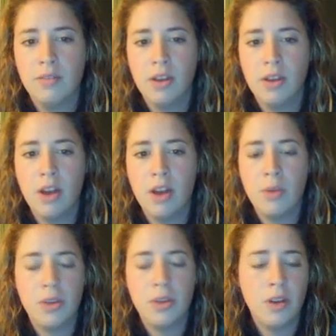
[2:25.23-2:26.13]
figure out
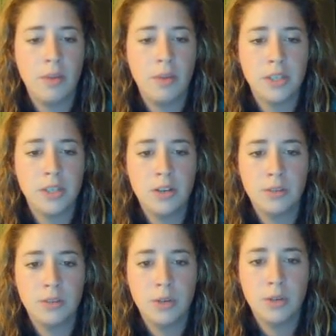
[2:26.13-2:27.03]
whether or not my
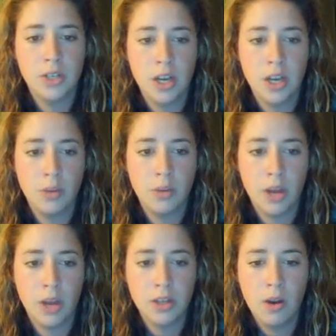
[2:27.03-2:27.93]
students were understanding
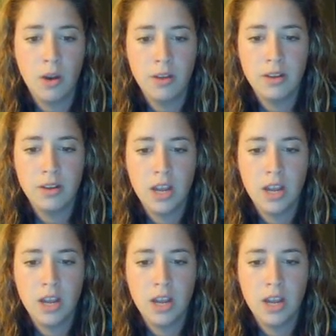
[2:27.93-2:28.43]
what I taught.